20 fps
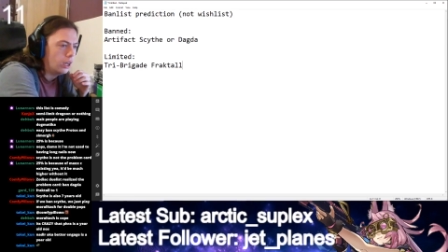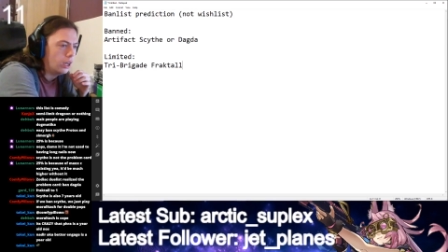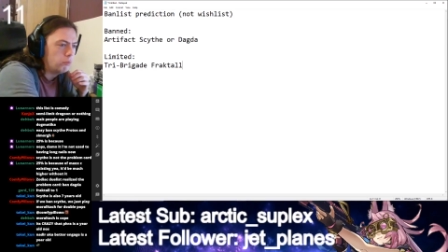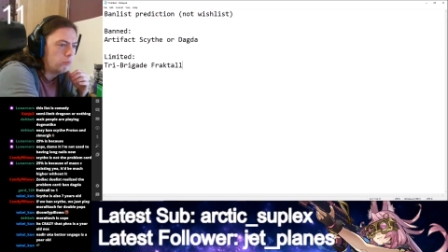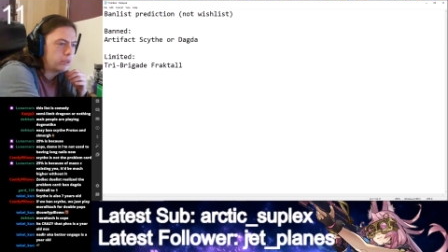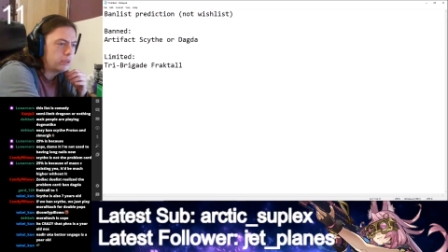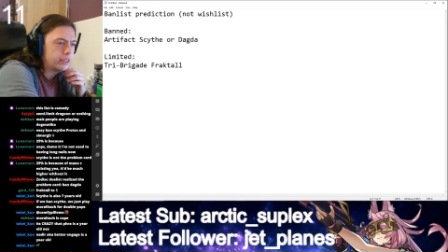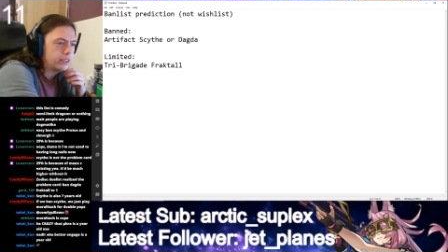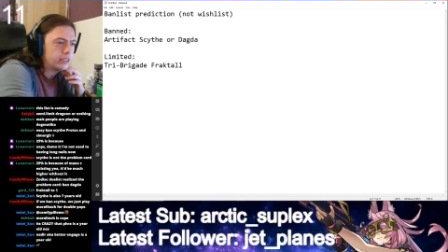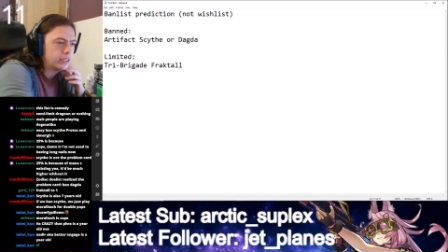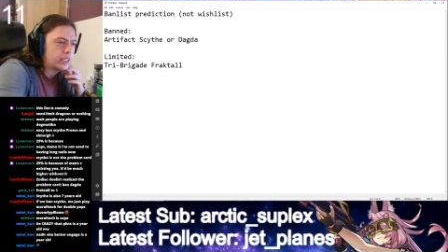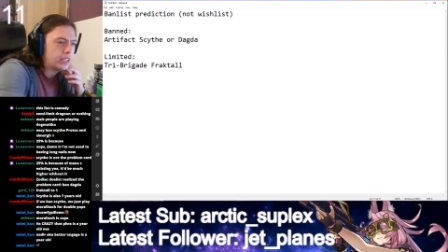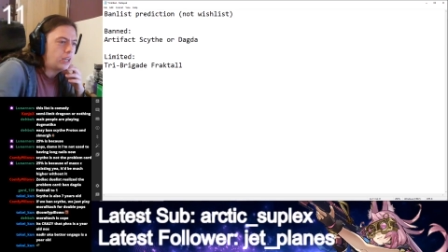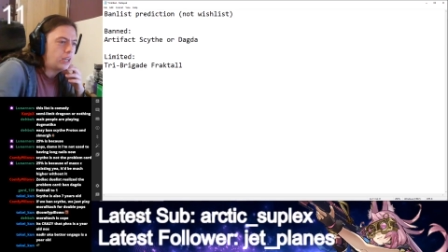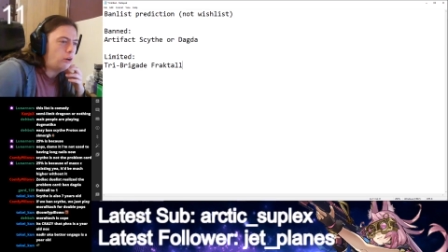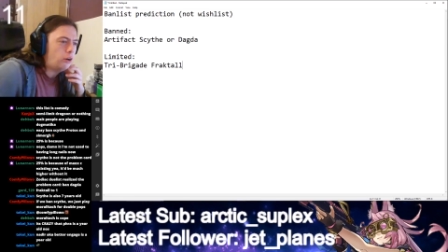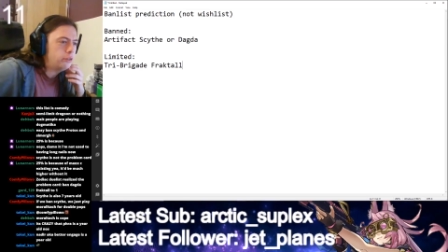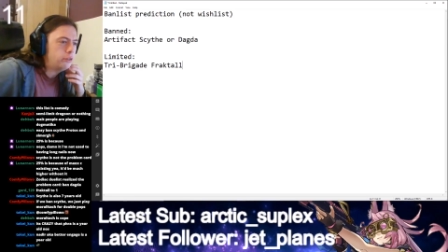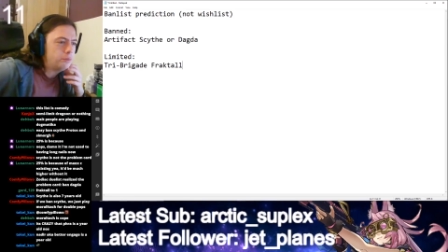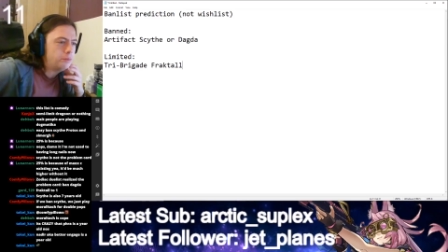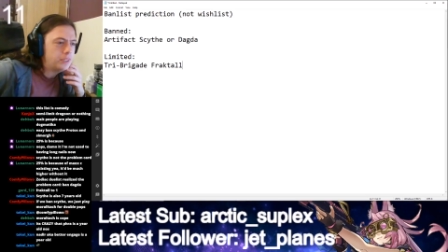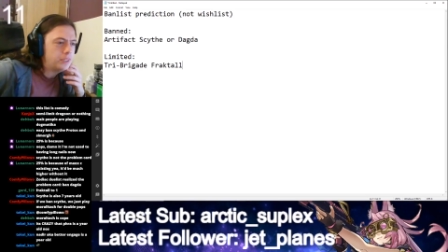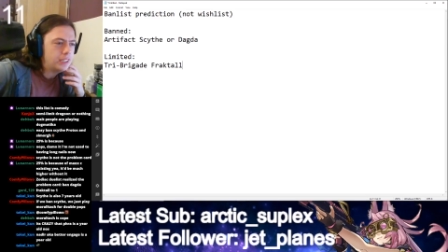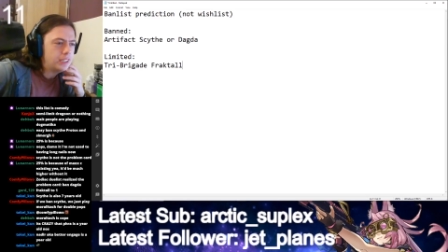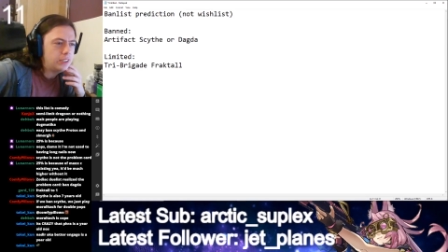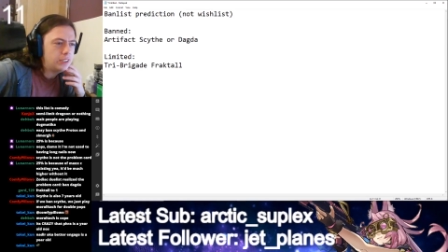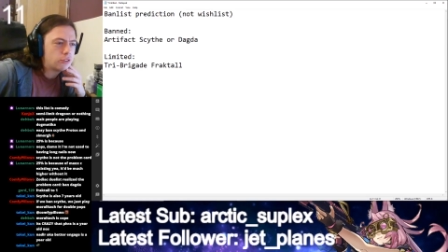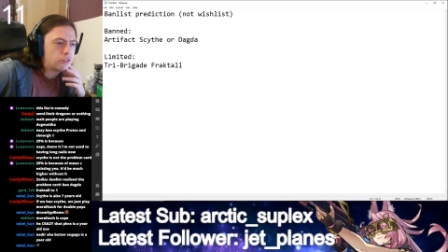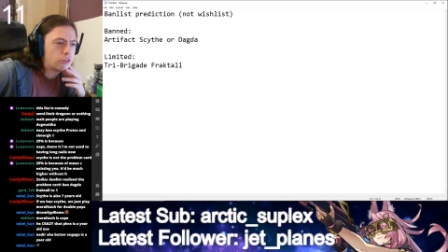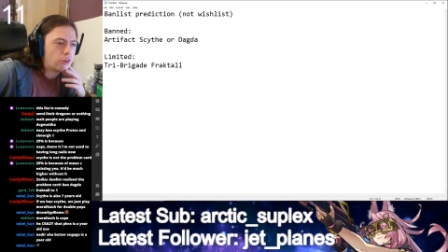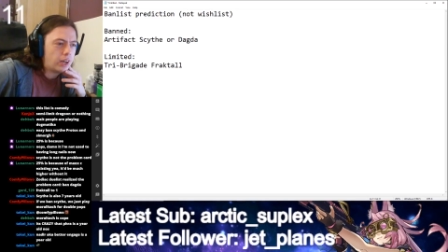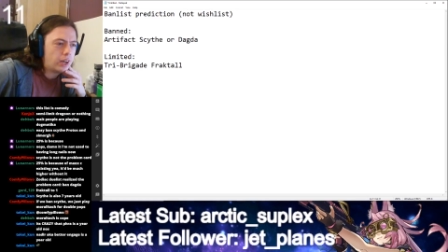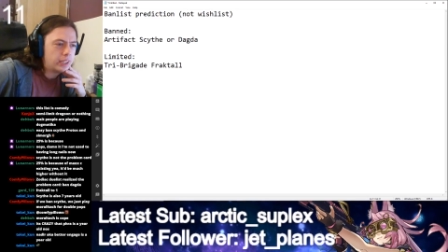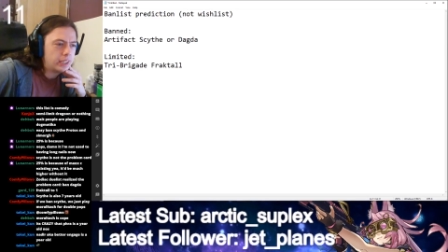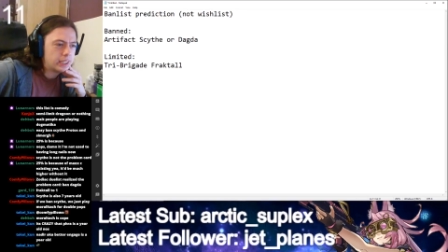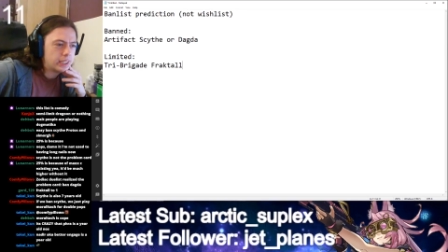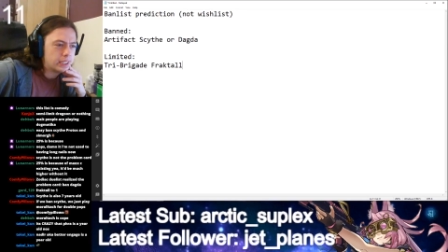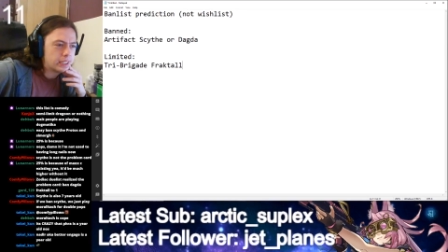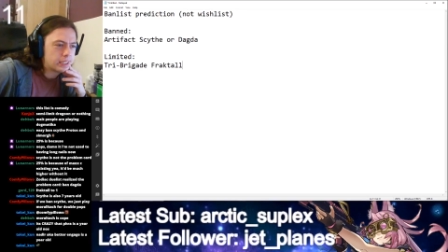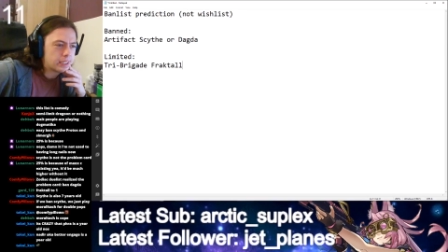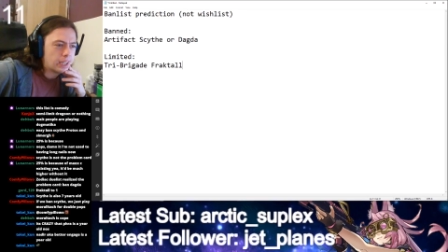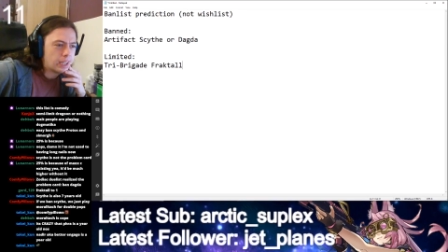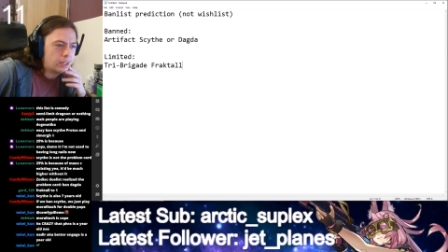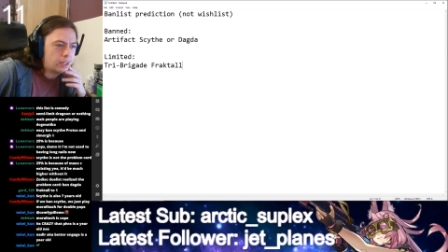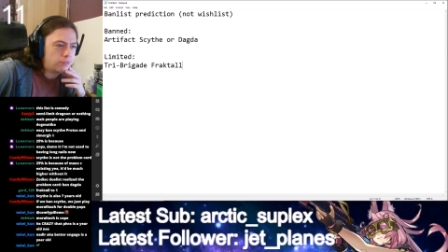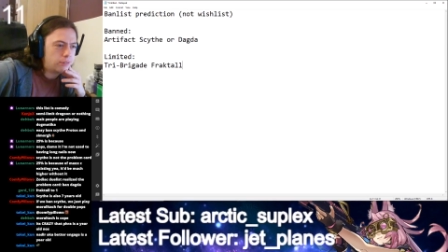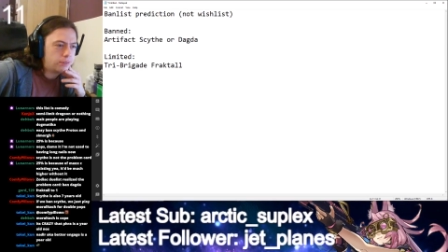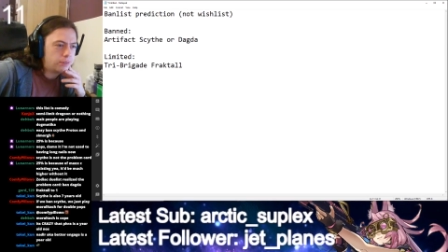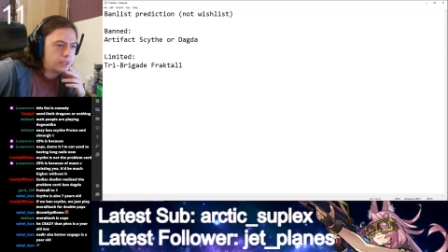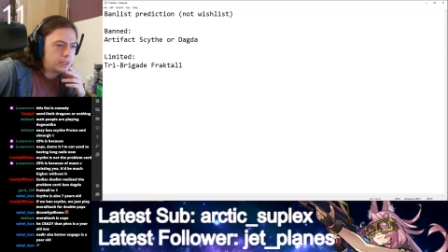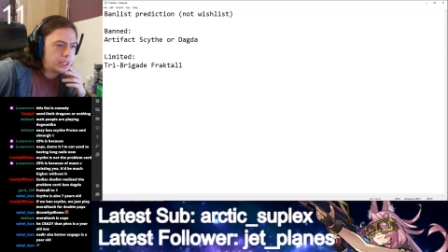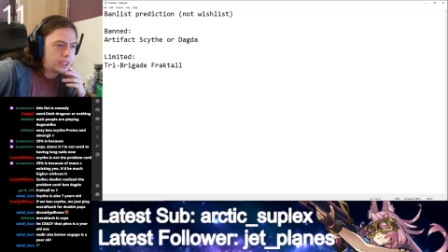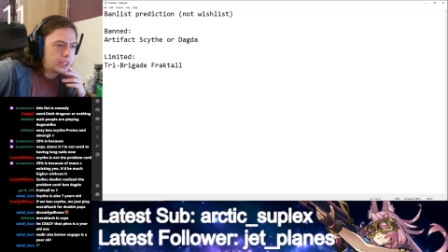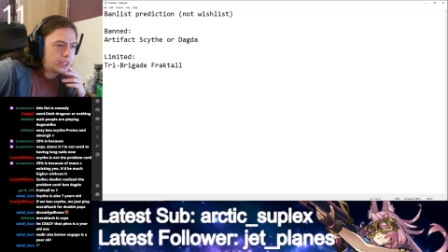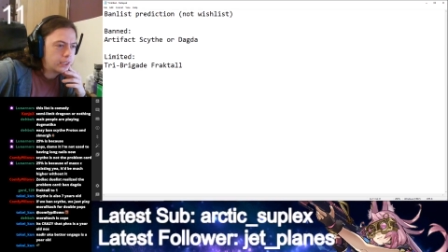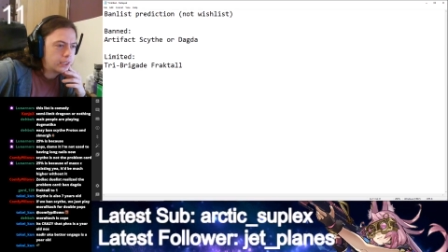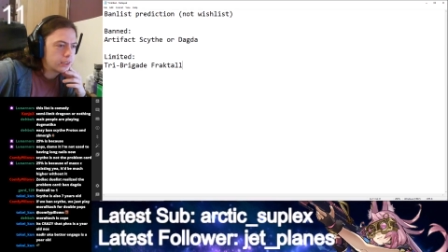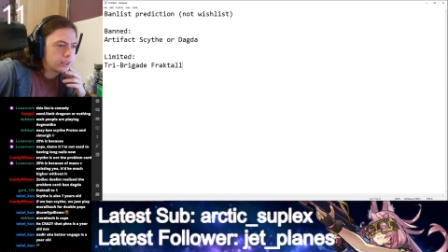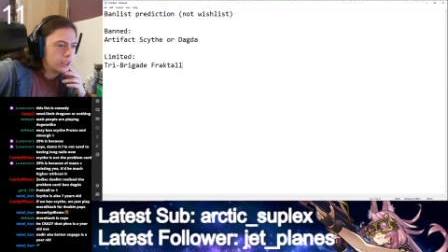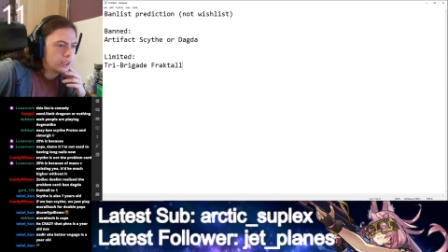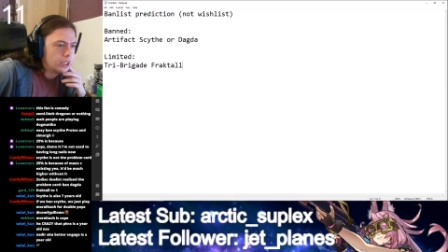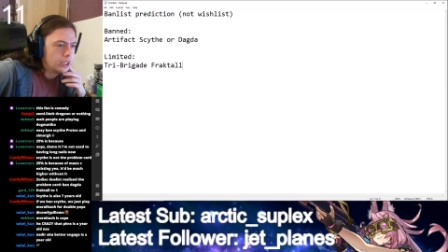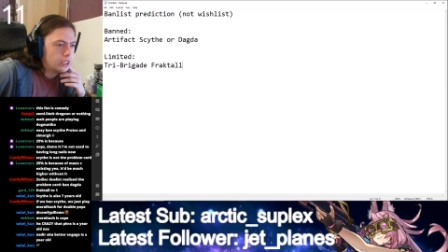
because ultimately Tri is a healthy deck,